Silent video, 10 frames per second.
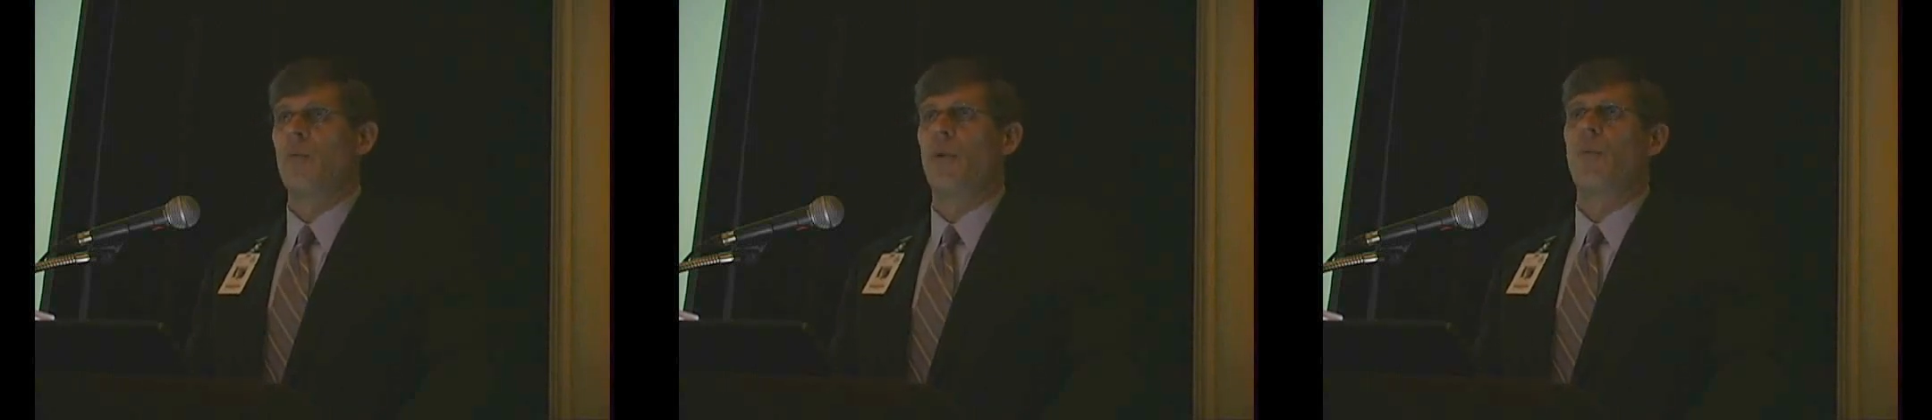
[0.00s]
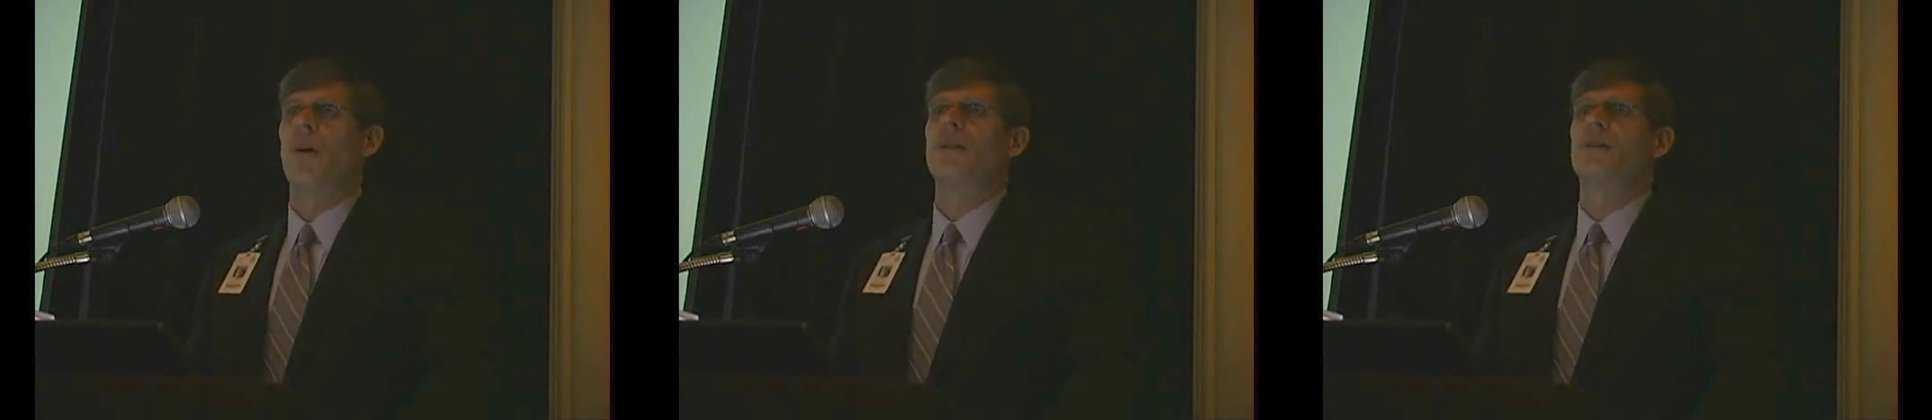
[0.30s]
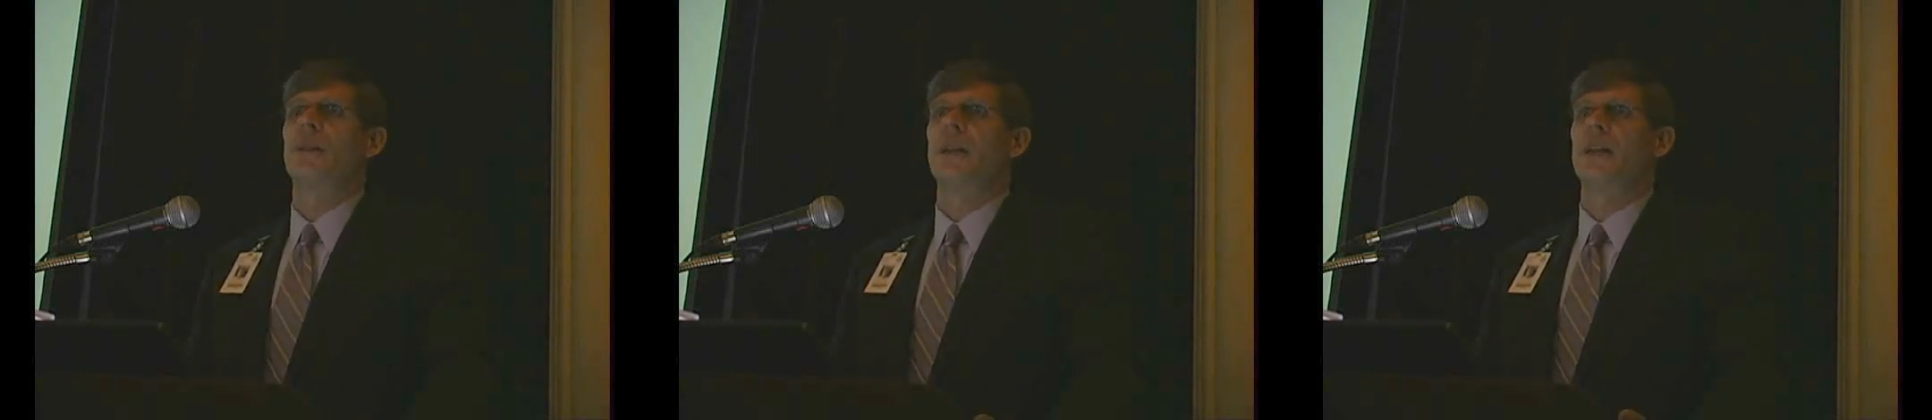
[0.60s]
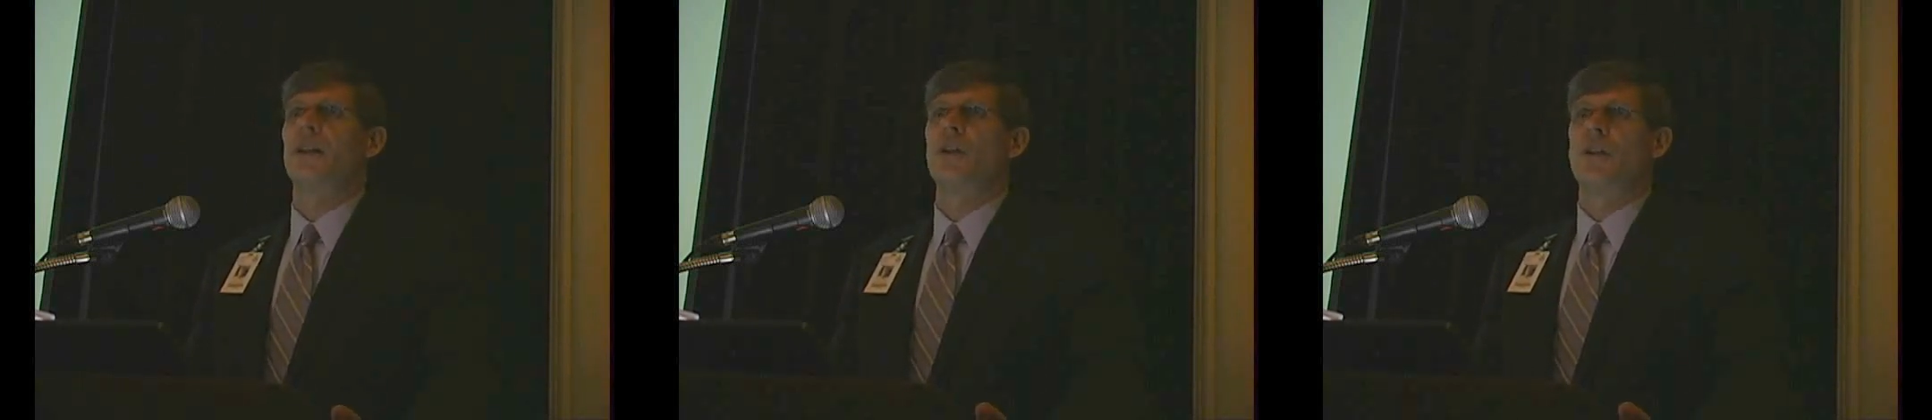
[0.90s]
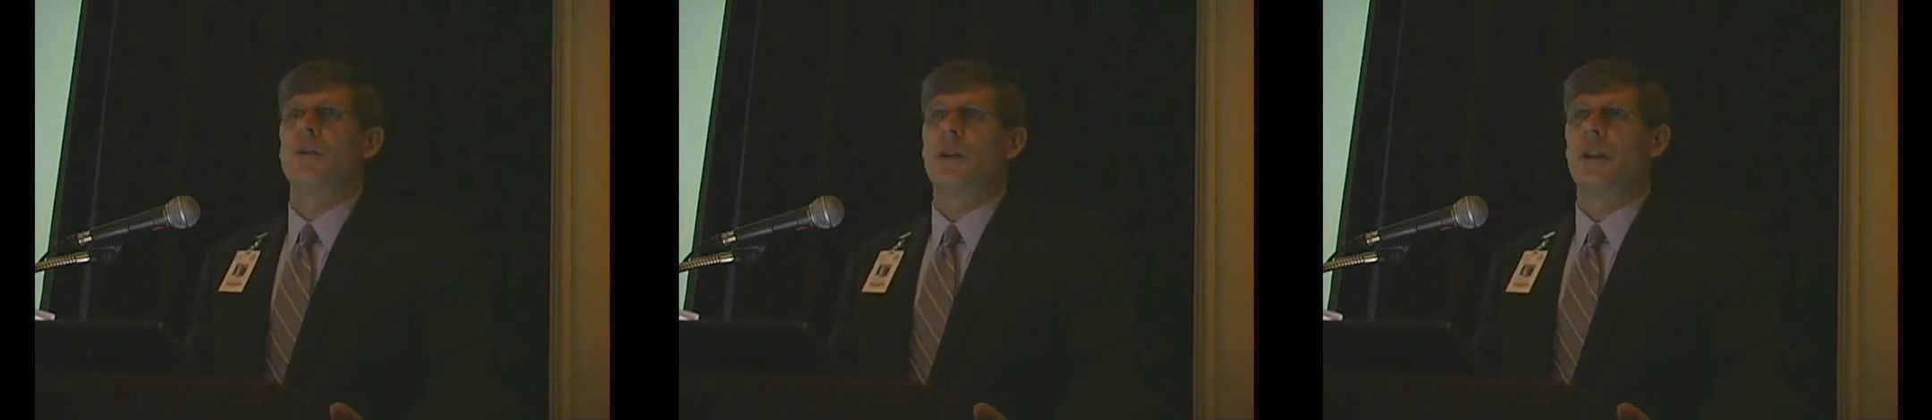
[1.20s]
We want to see
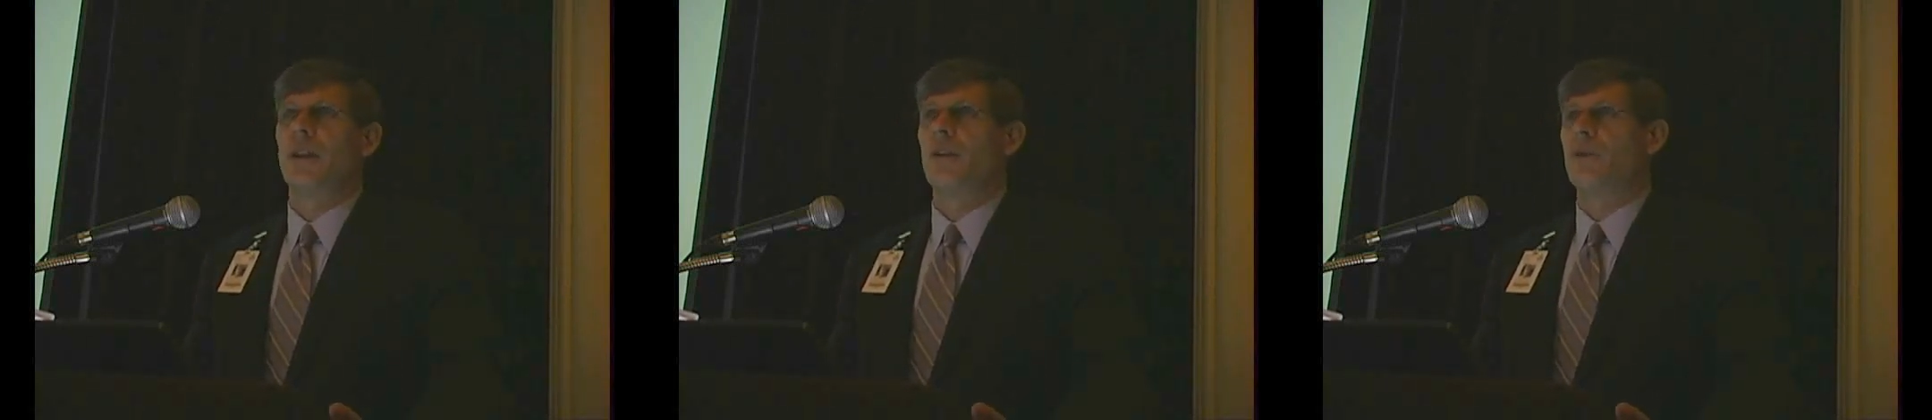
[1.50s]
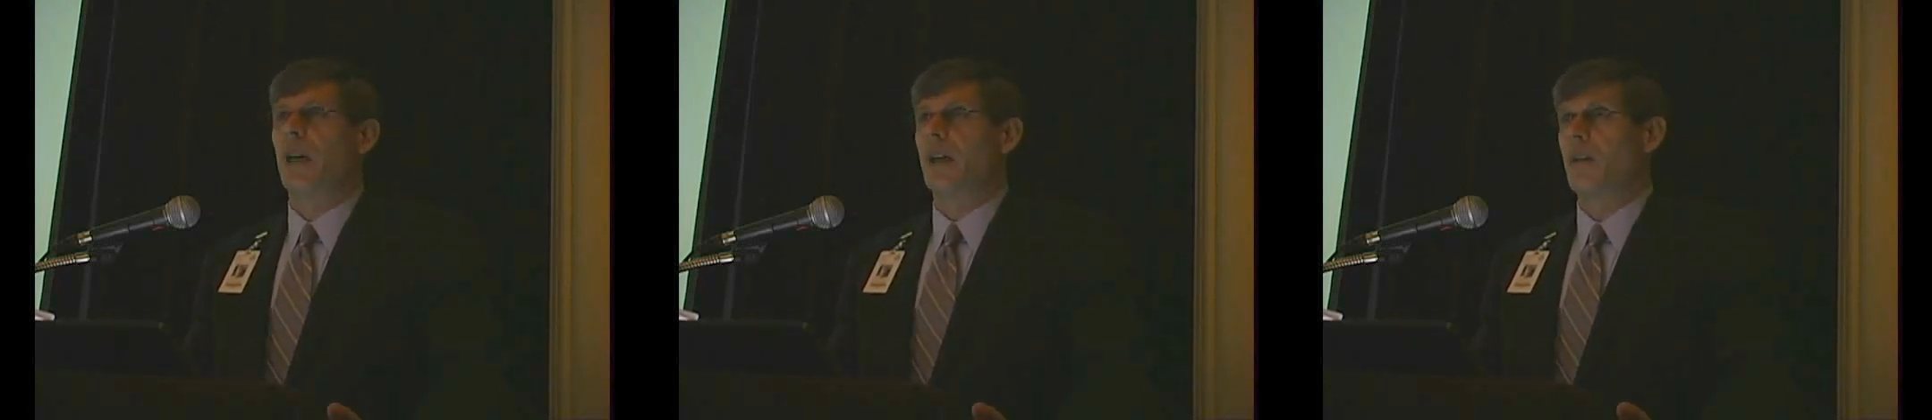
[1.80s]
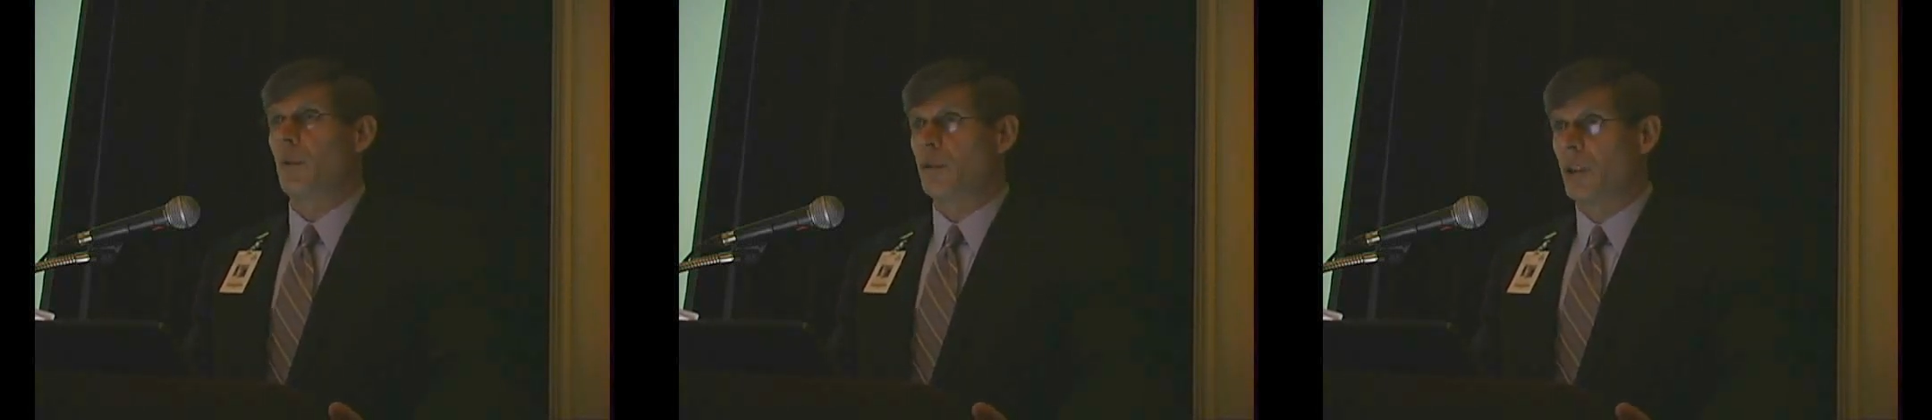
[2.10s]
that you've taken the most